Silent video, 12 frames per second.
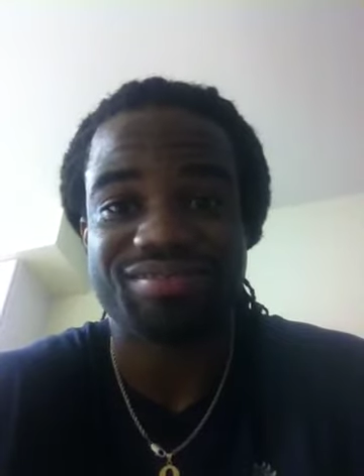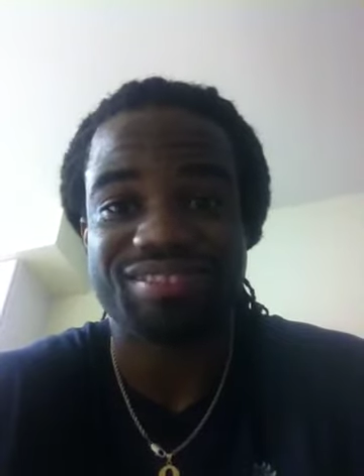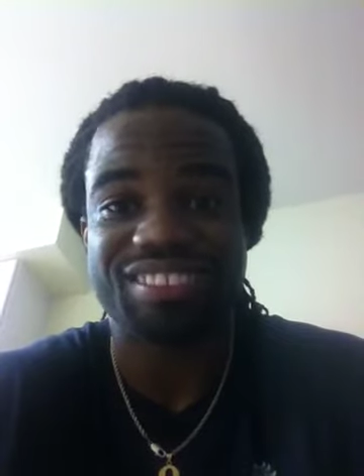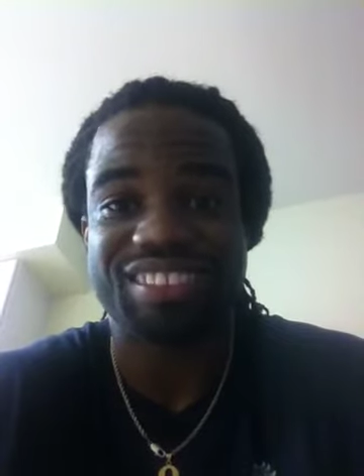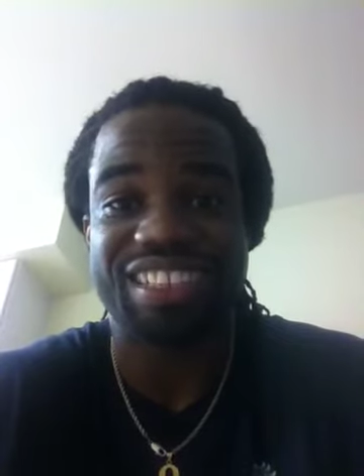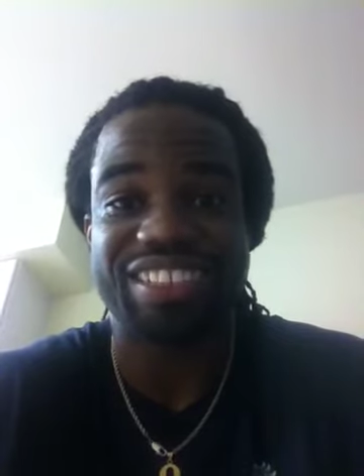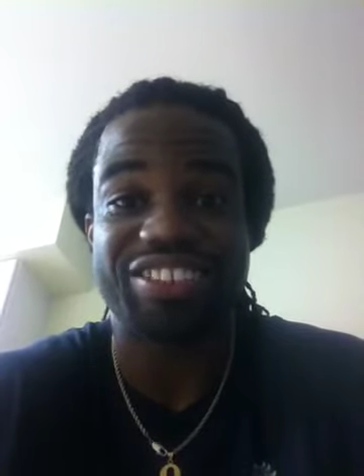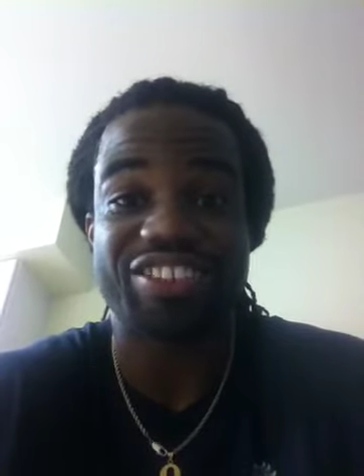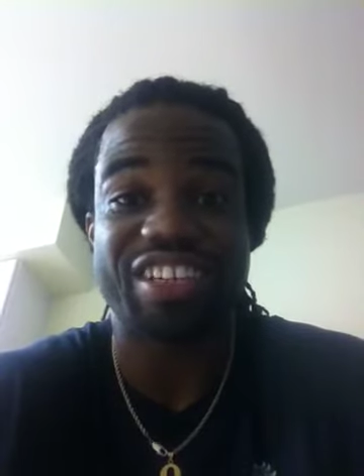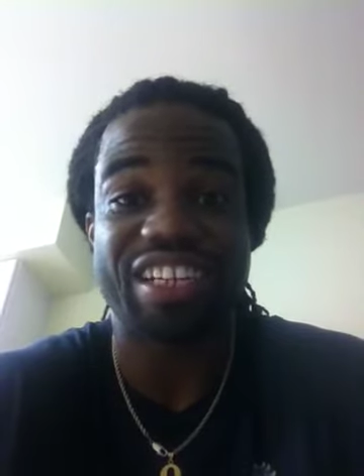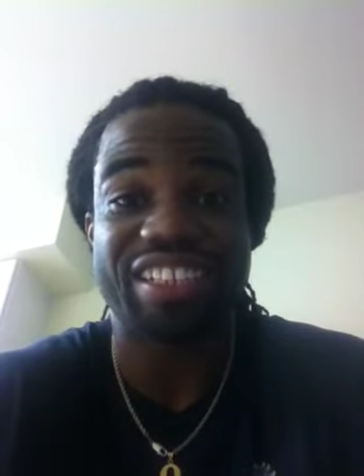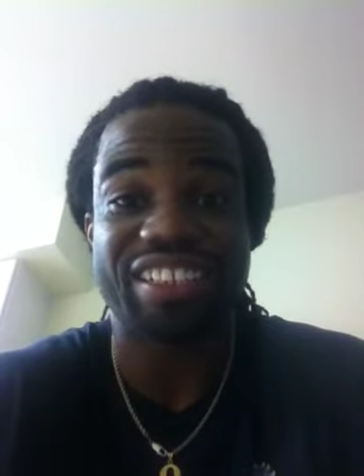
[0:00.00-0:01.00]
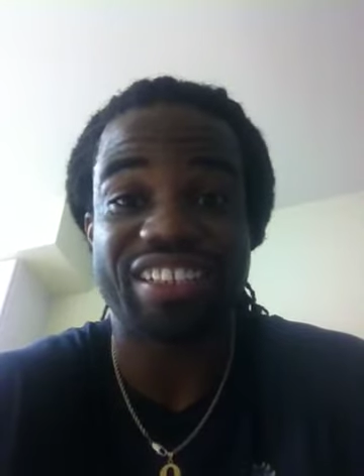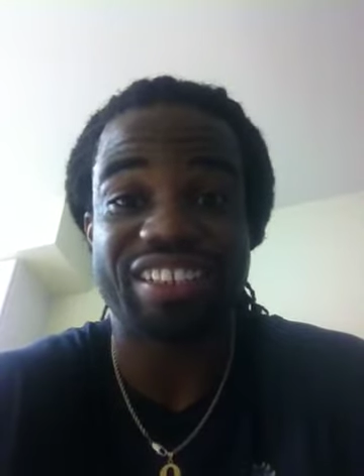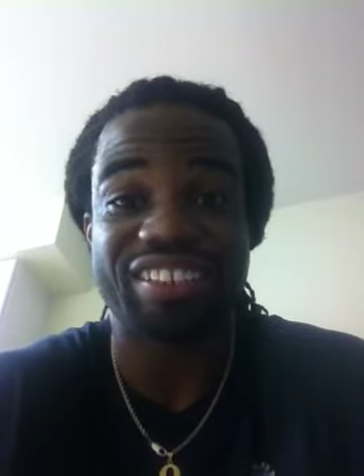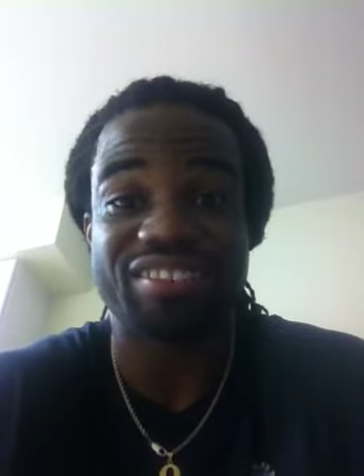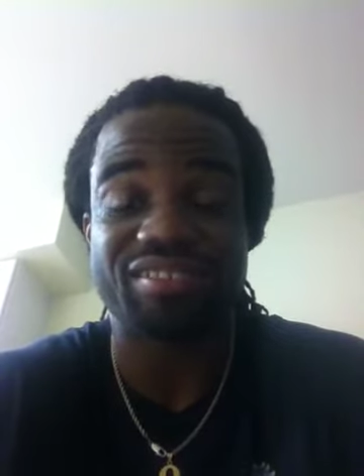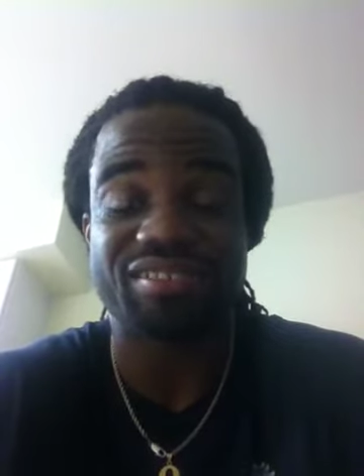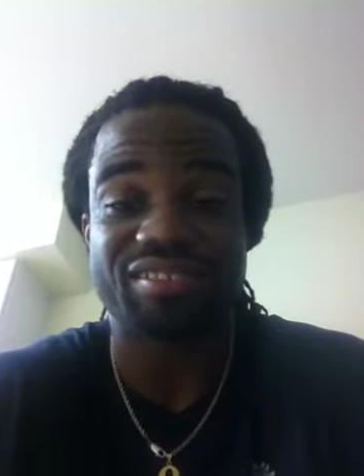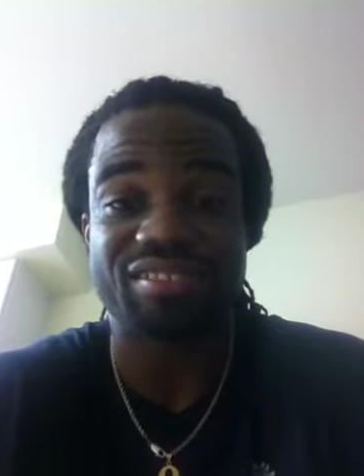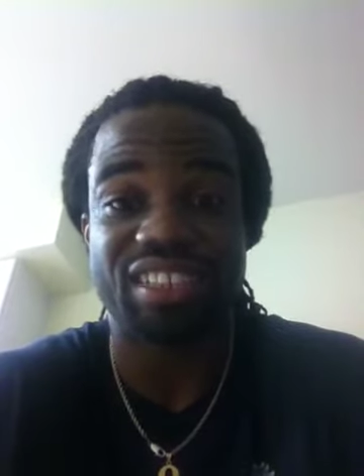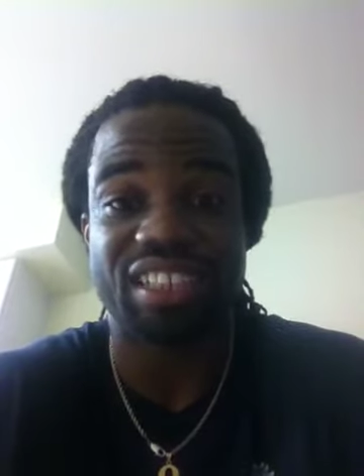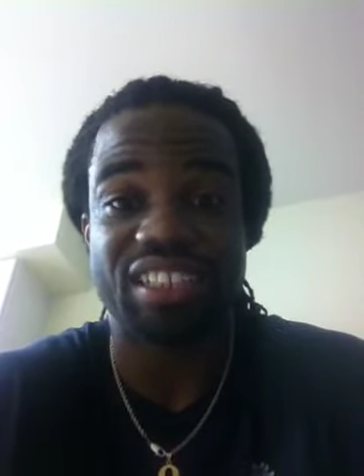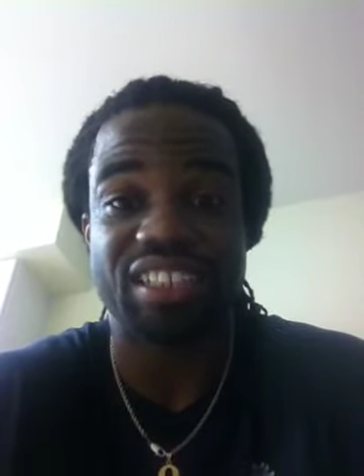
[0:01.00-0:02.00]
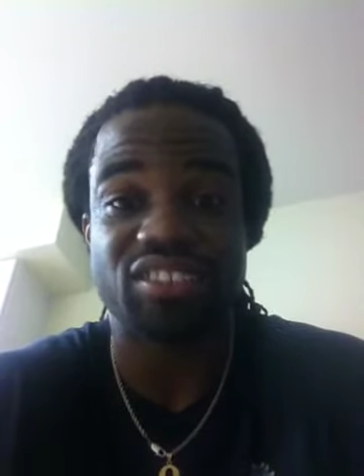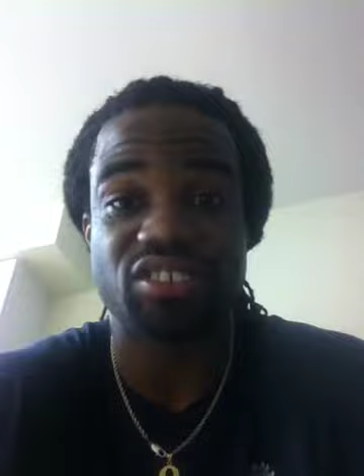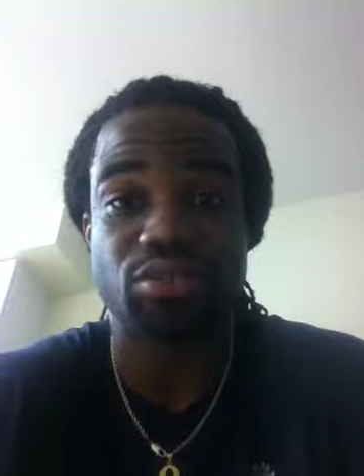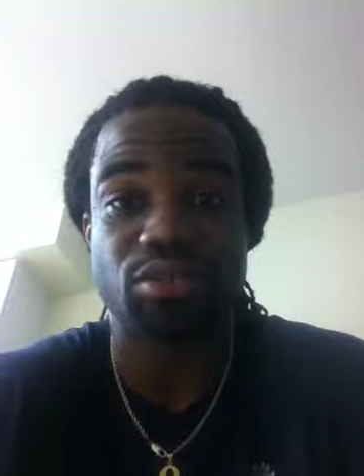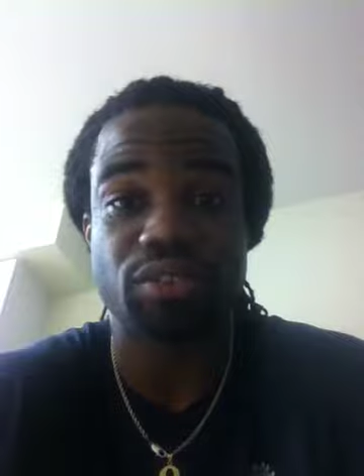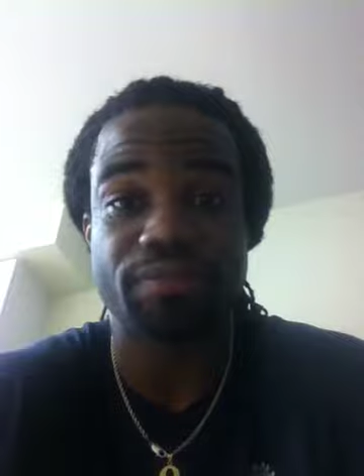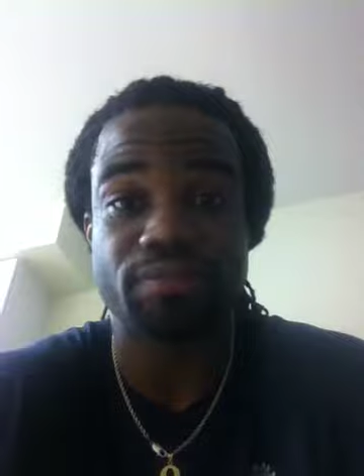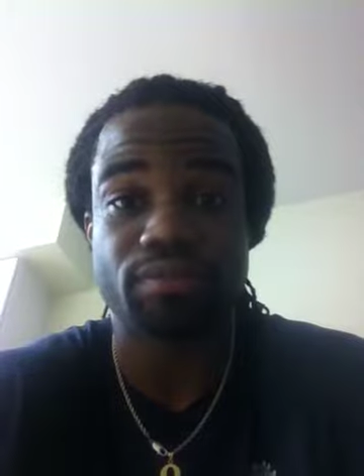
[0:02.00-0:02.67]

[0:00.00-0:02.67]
it's time to grind again. Time to get to it.